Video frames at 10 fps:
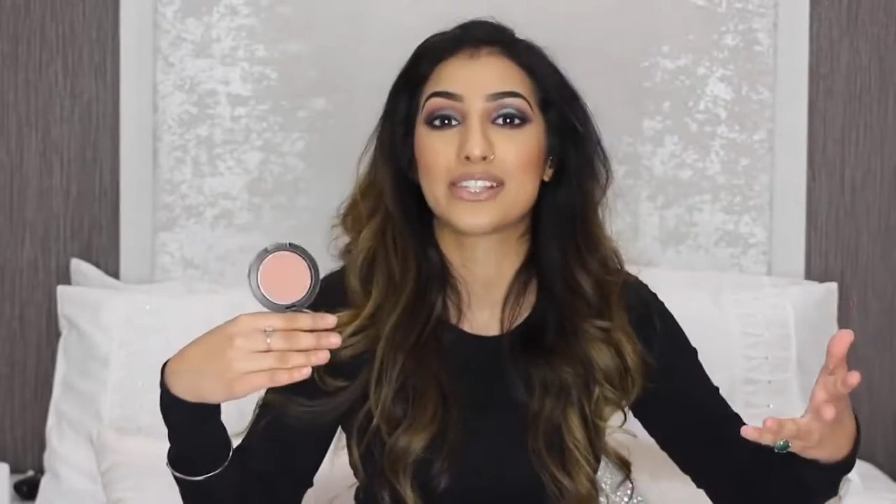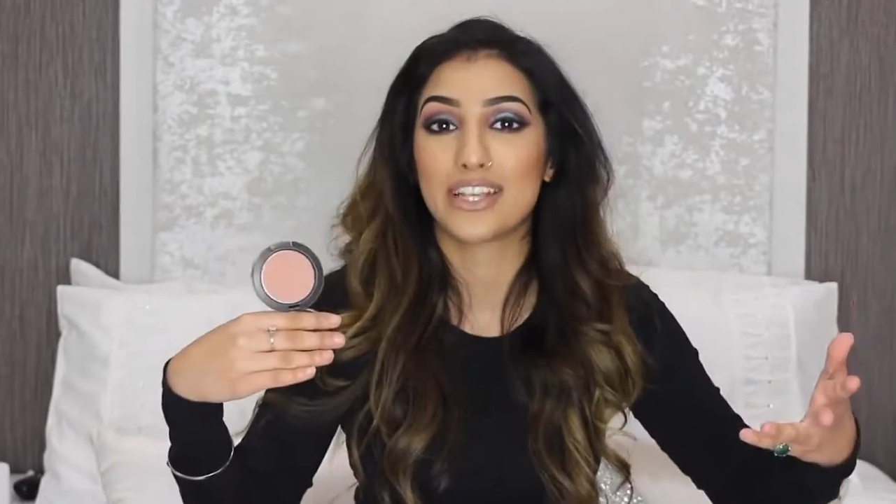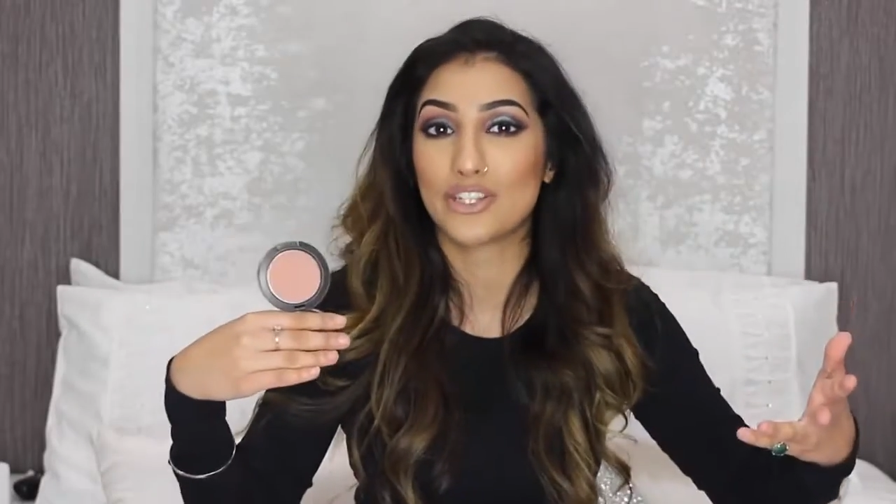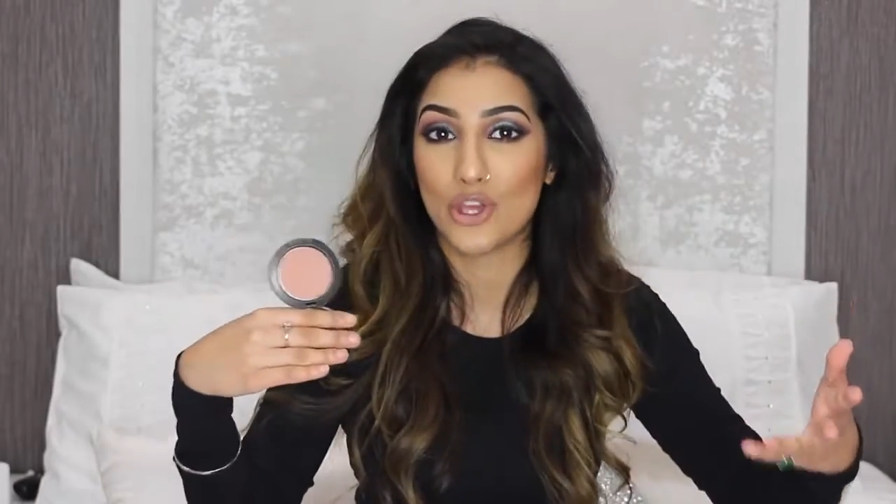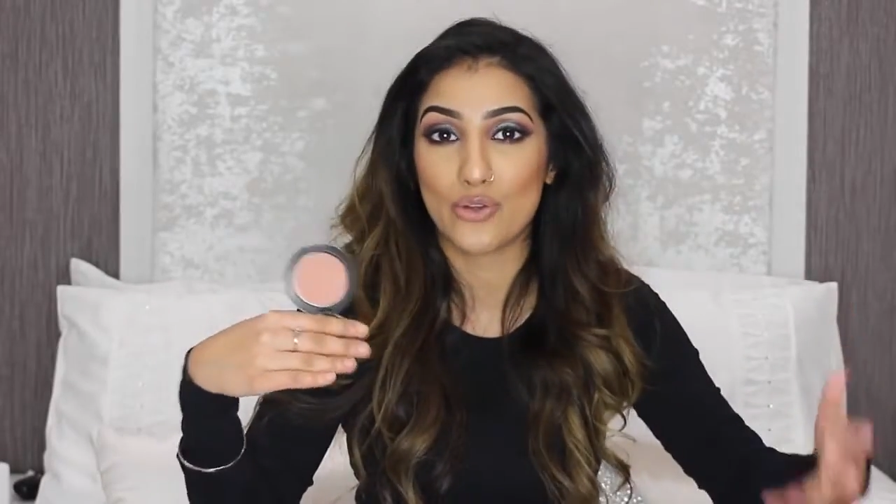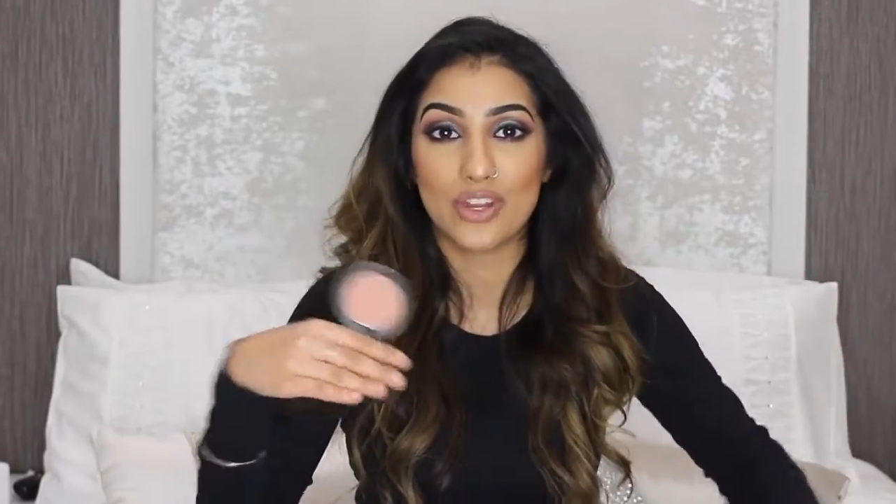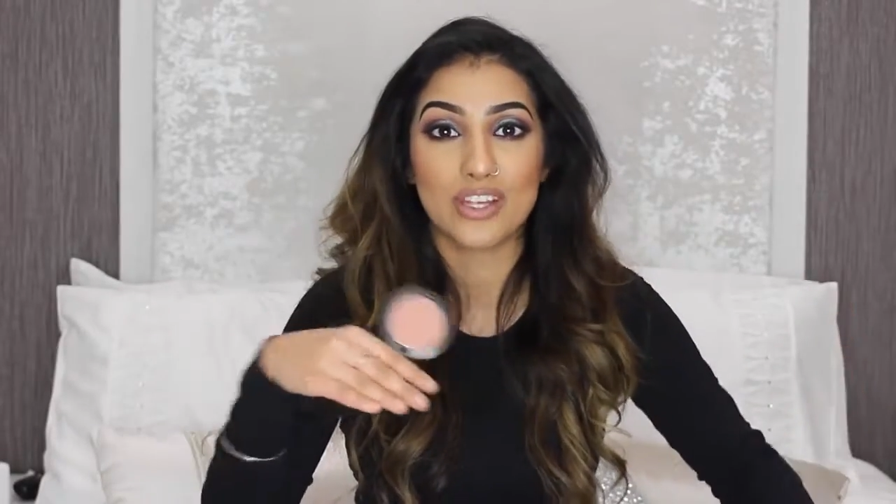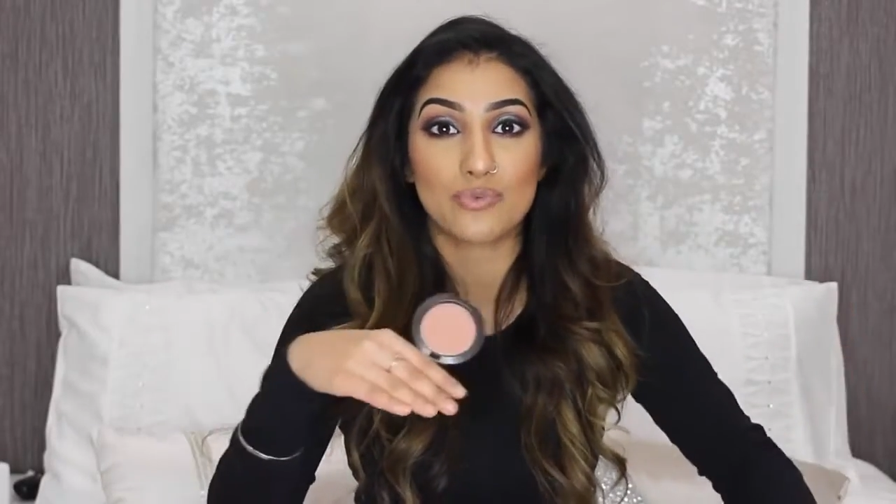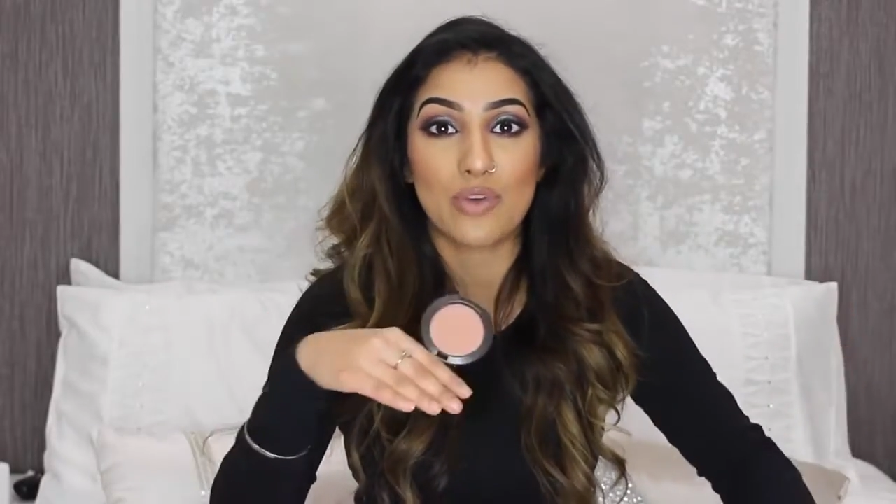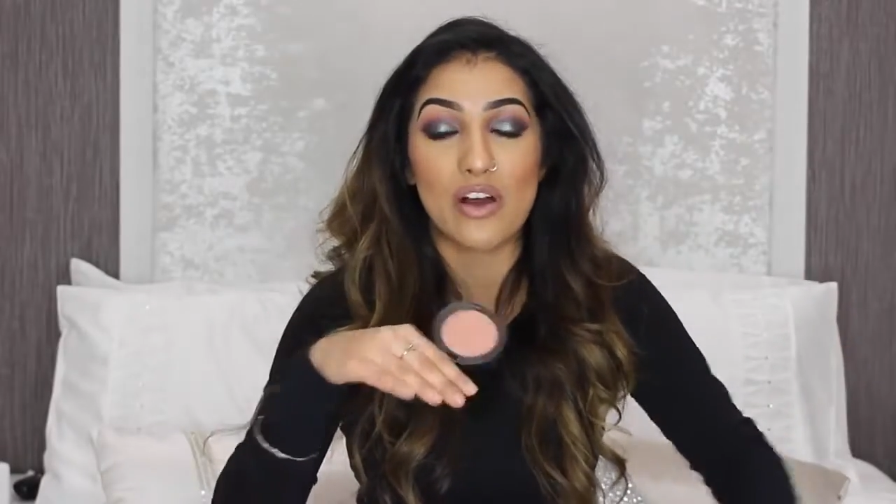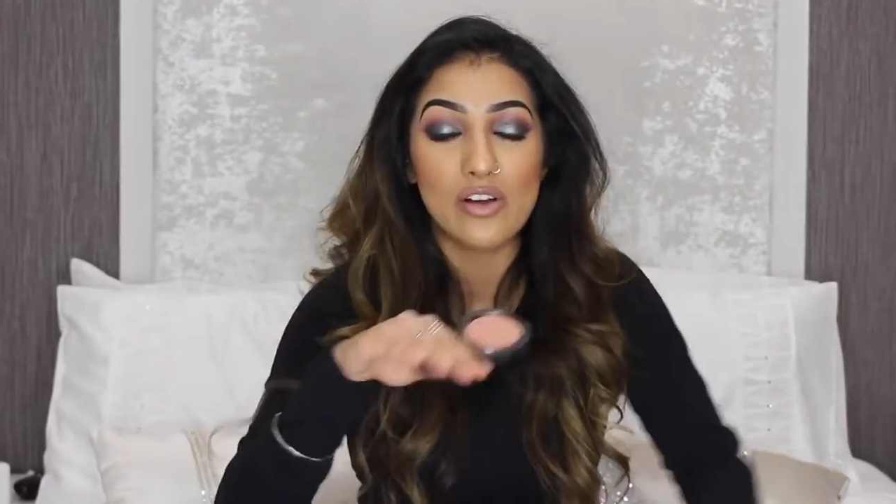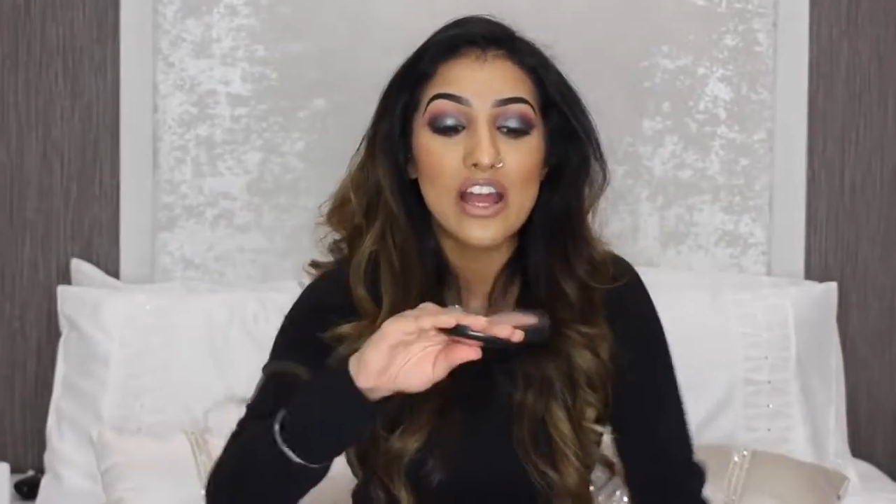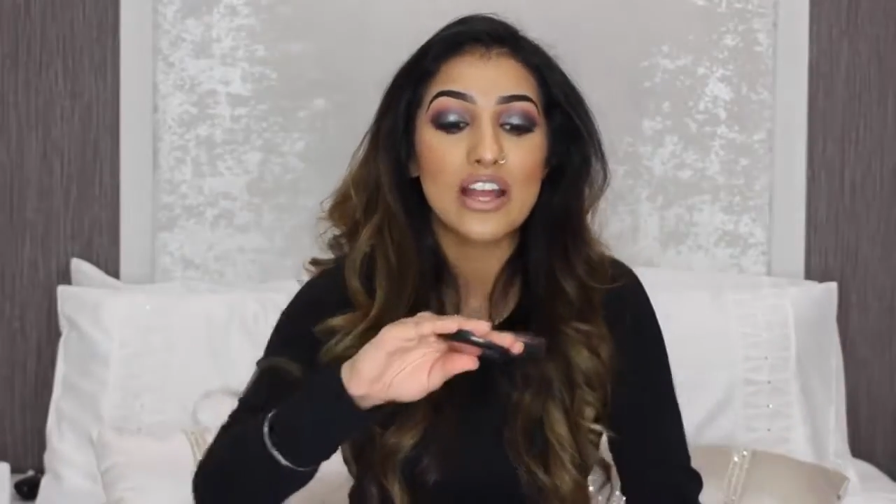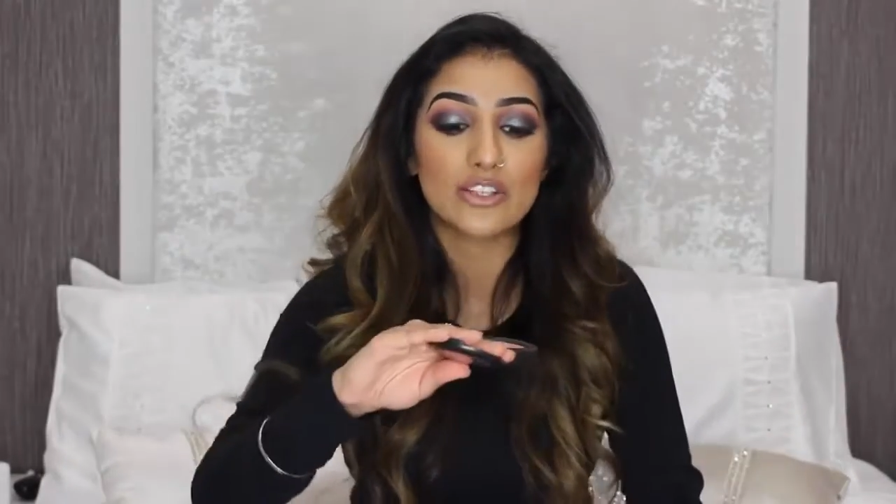skin tone as well.